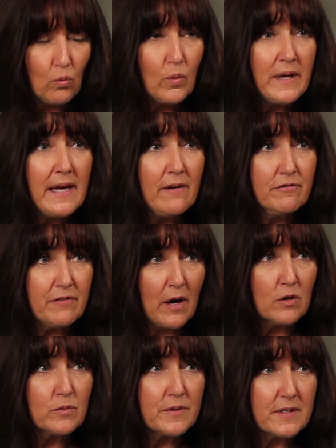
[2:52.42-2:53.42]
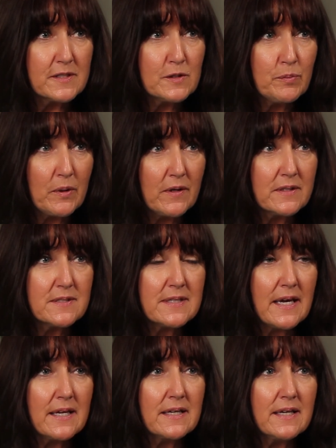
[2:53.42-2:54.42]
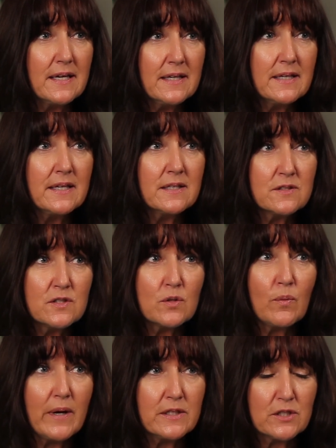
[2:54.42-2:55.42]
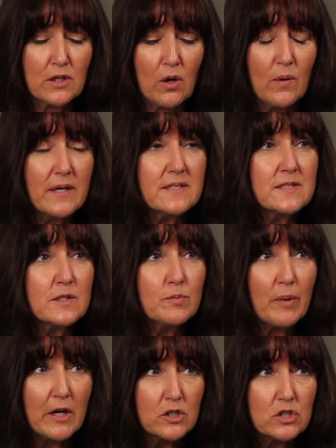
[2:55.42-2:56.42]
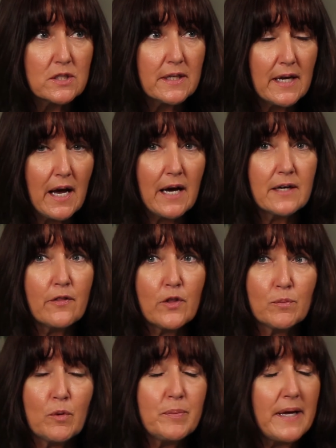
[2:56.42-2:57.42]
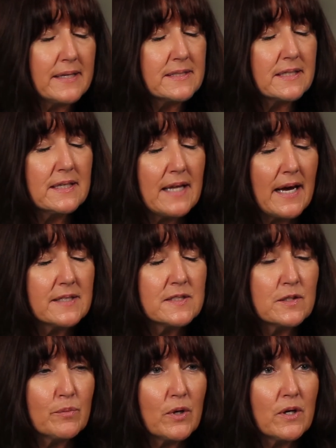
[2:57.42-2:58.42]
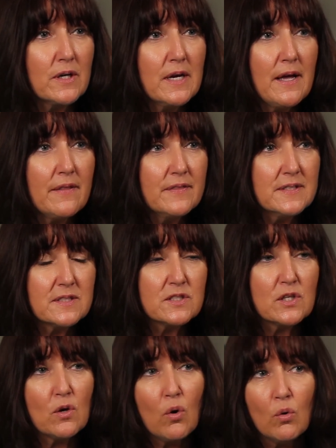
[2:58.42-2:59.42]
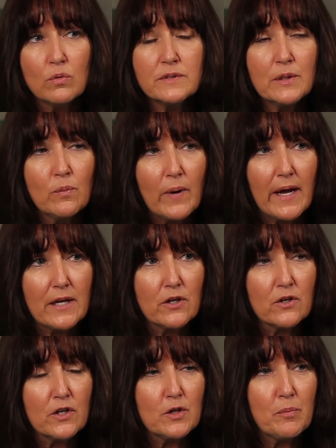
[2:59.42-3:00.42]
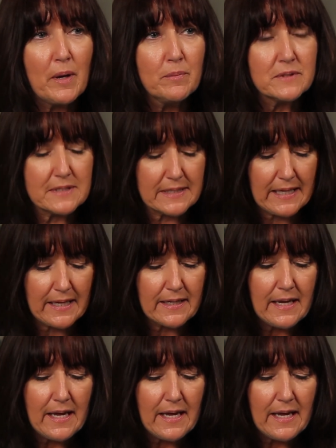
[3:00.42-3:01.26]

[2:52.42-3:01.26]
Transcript: We have found with experience that it is the way to go, especially on a thermoplastic elastomer. This is the only way you're going to be able to get